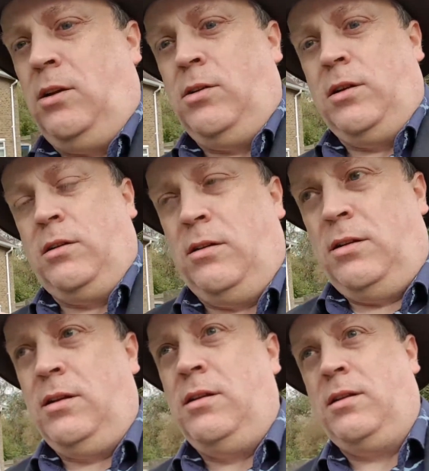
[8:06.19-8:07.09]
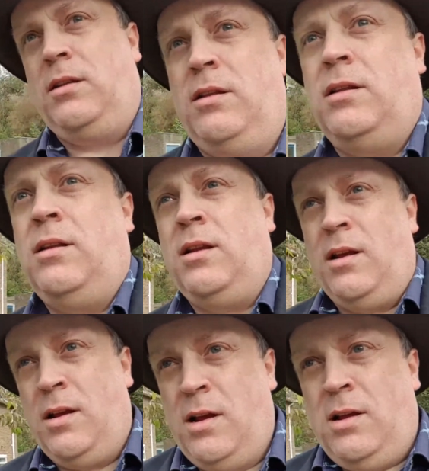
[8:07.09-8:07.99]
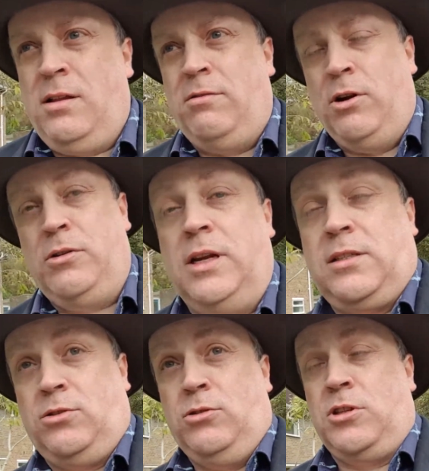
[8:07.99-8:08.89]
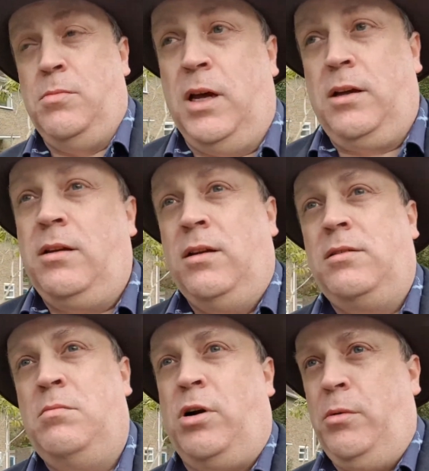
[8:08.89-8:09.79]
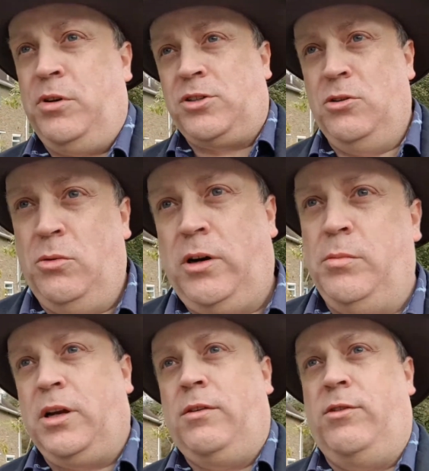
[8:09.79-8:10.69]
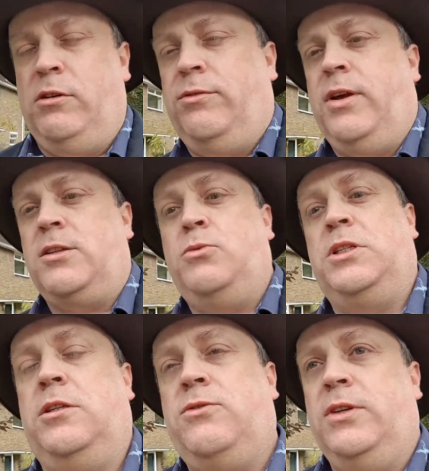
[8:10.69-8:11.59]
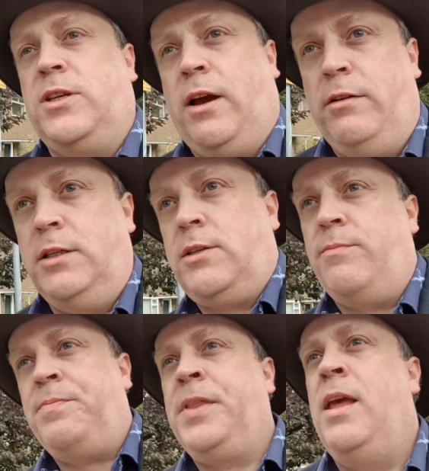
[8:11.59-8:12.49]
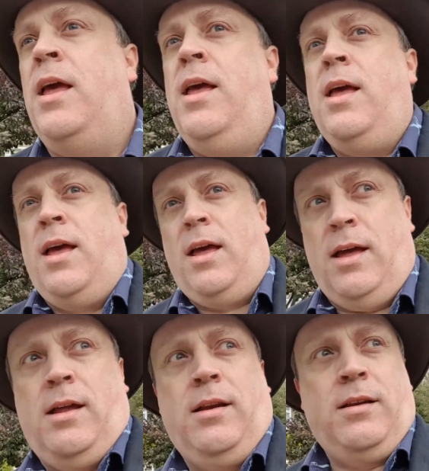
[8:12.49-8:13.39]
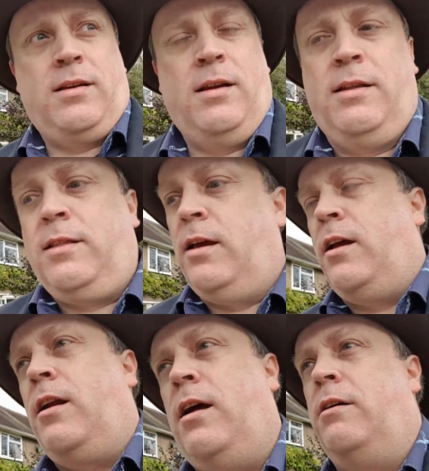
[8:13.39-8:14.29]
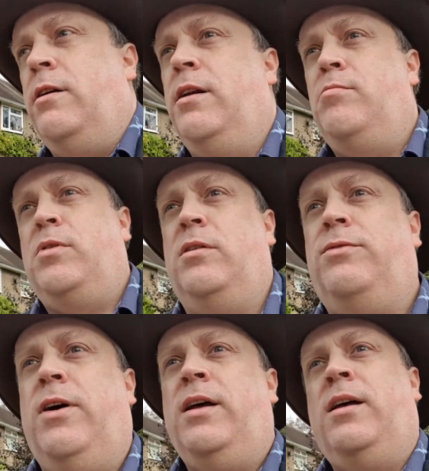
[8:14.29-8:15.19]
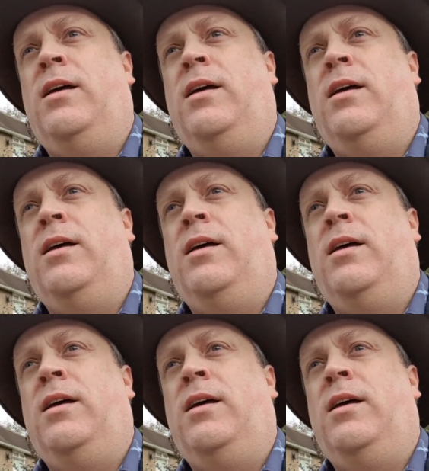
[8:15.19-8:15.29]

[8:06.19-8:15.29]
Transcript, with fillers: along the road next door to my primary school where I'm a governor, in fact, which is Fitzharrys. And there are a number of